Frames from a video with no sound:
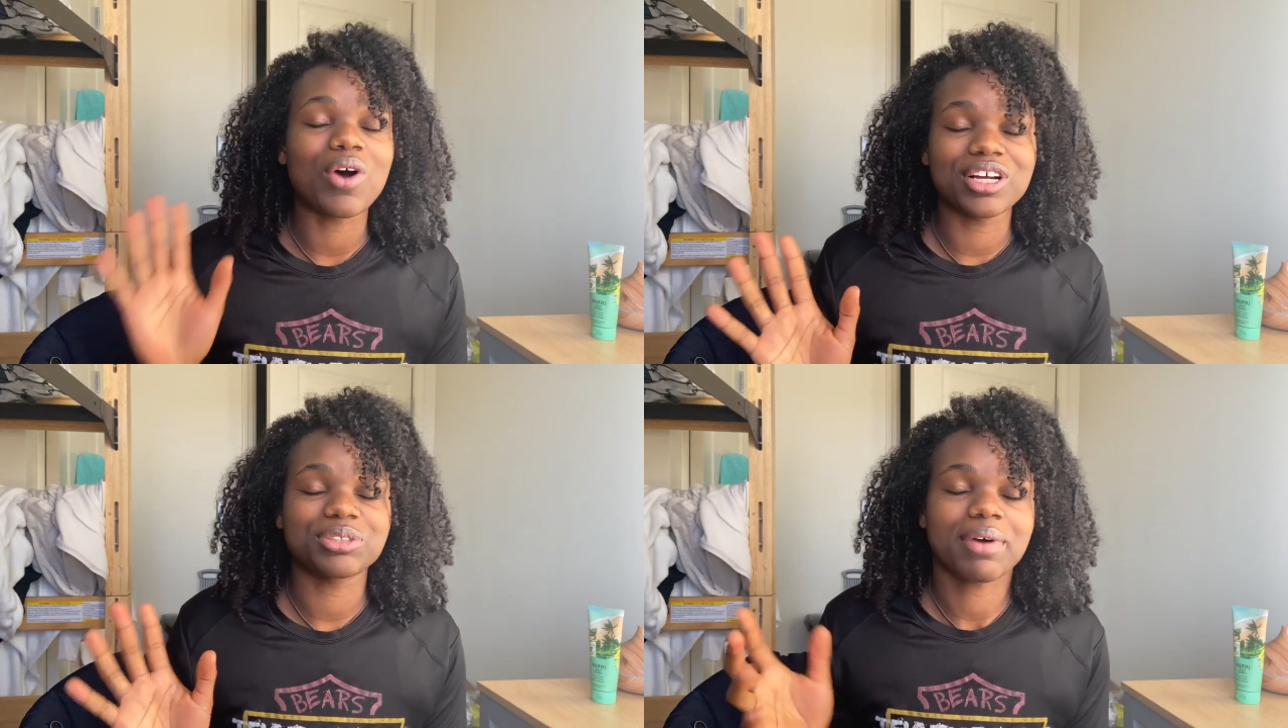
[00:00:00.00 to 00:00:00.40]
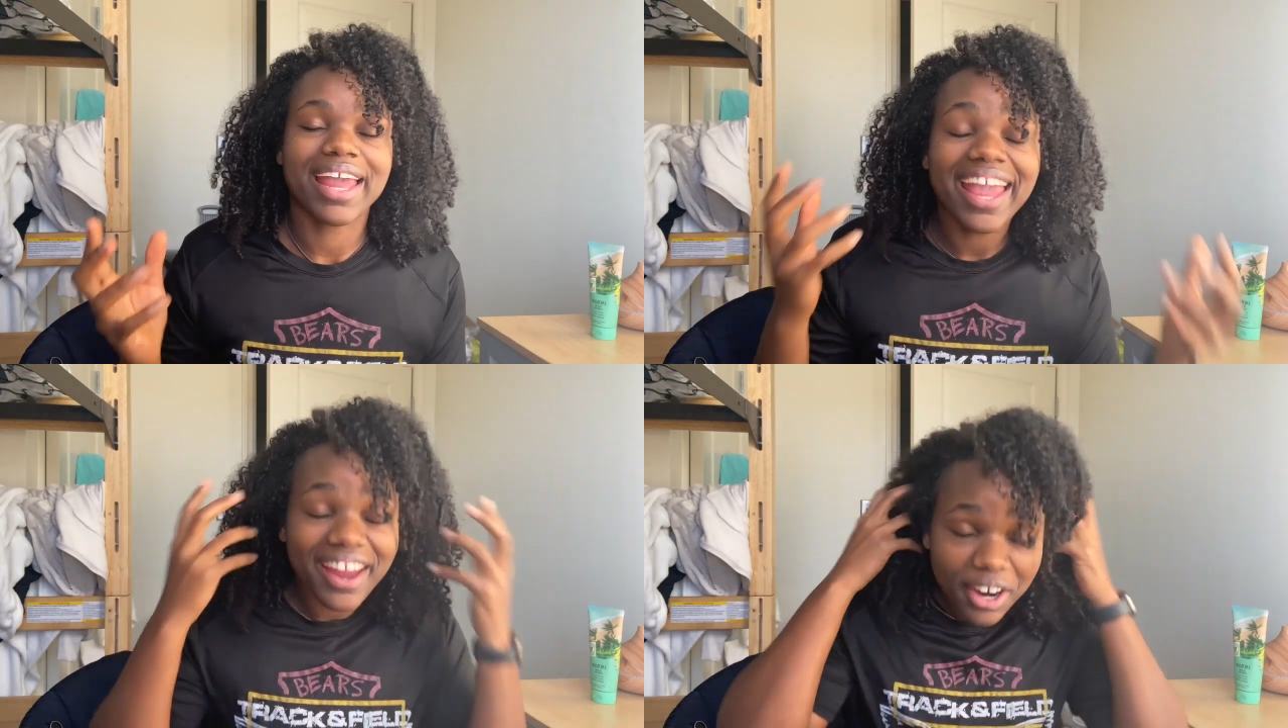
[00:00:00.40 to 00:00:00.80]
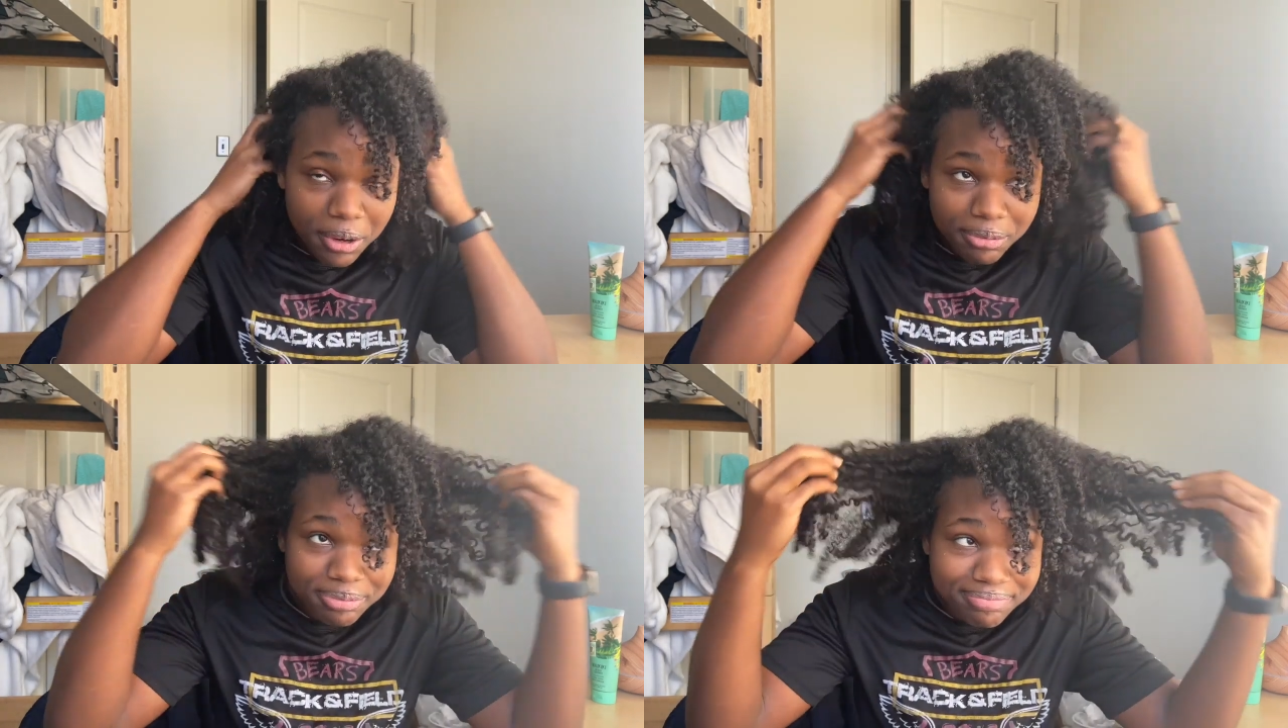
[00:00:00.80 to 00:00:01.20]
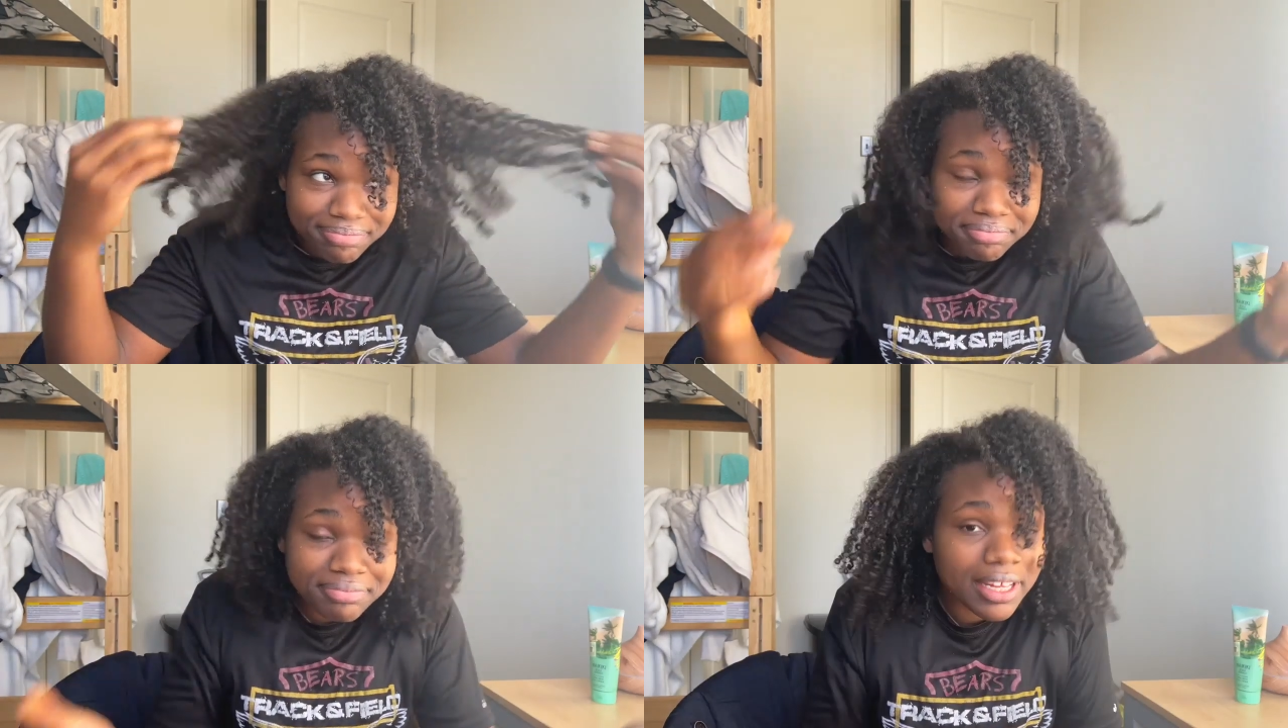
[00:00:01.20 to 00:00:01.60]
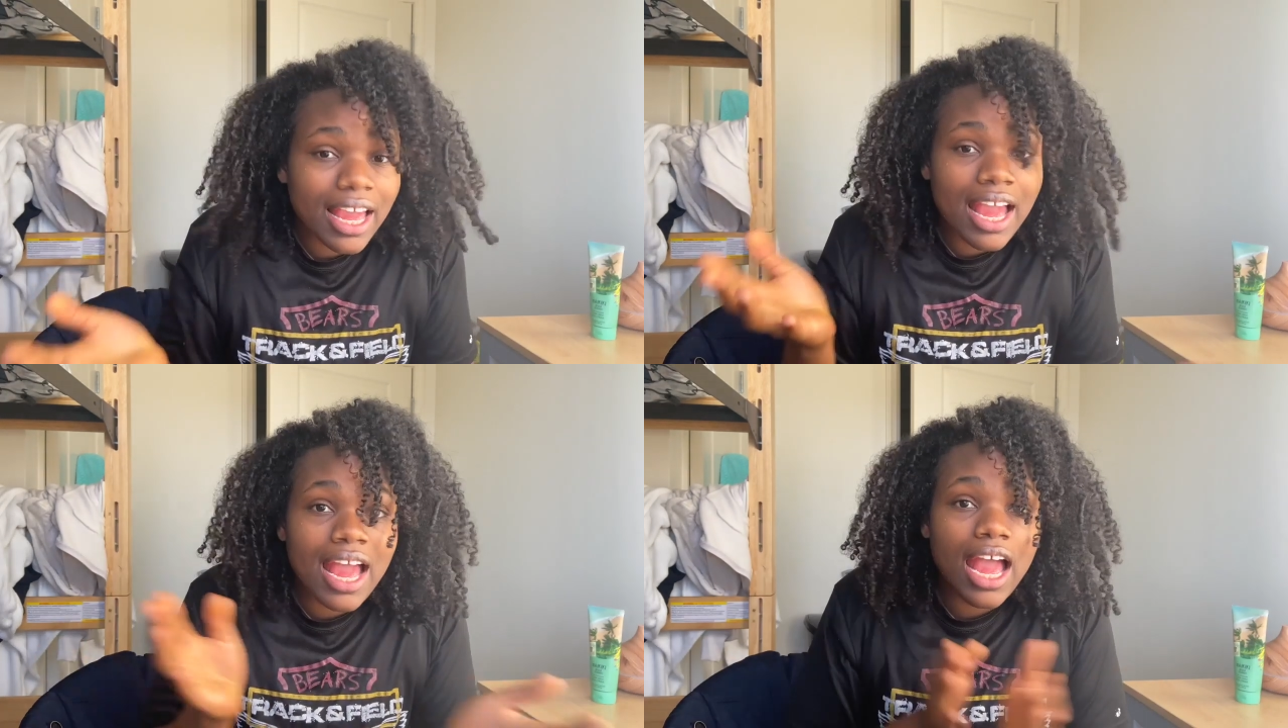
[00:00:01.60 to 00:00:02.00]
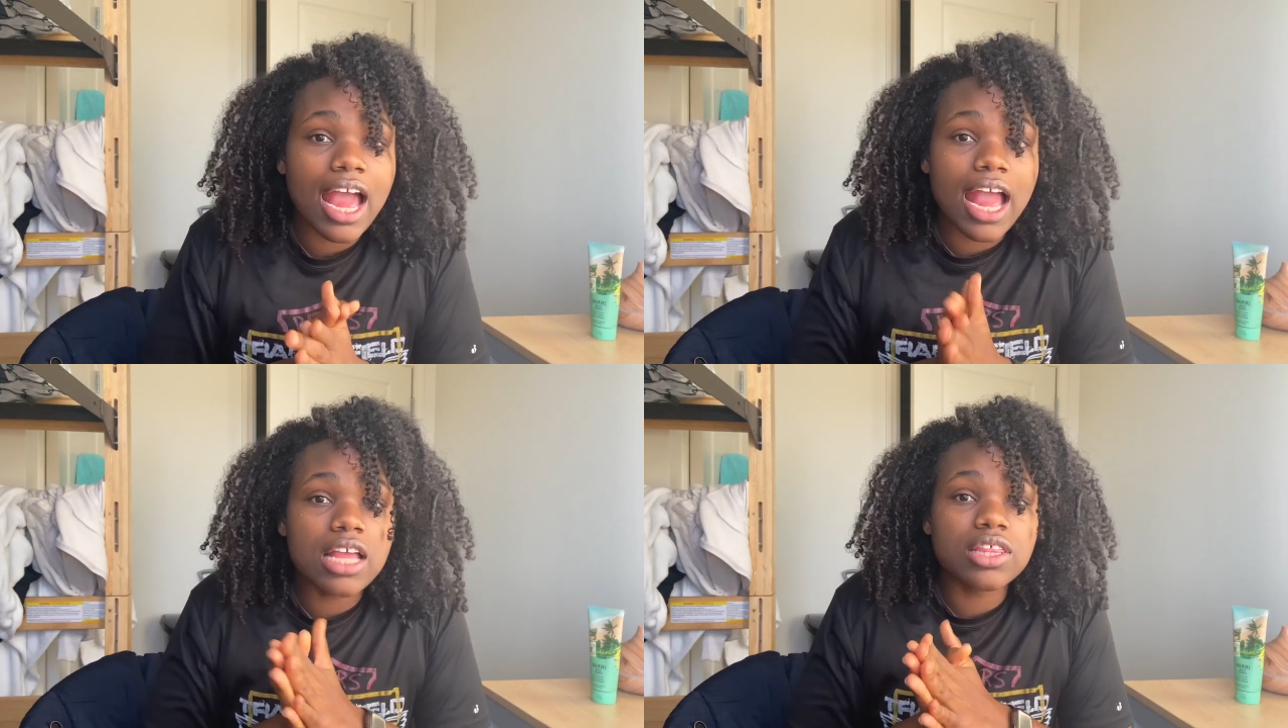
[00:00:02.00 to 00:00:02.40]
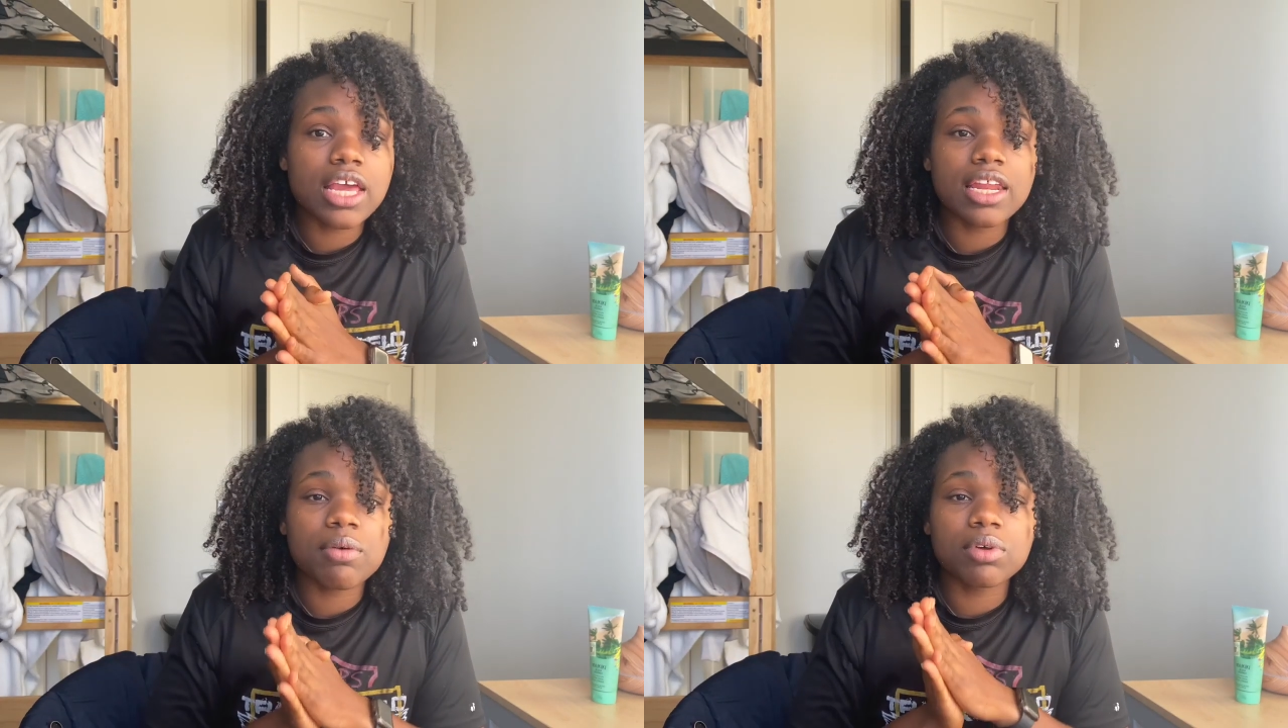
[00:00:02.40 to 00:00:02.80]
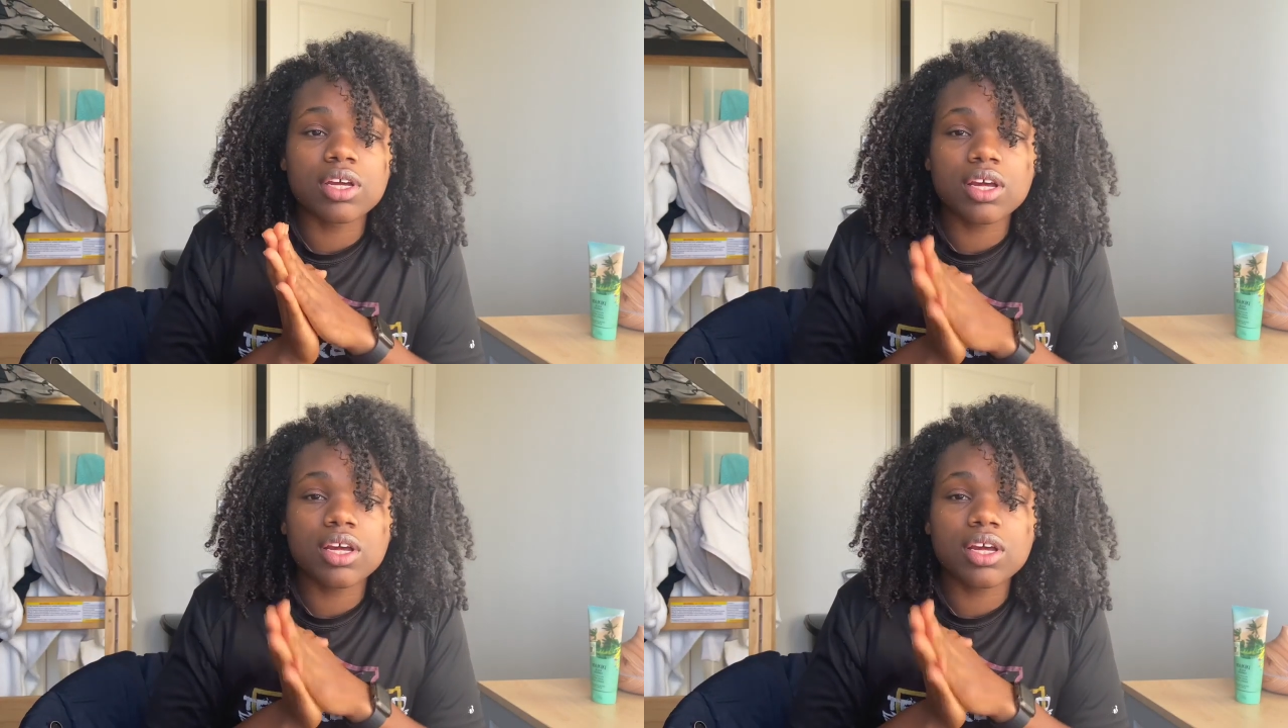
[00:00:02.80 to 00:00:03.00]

wash my hair, and then I'm gonna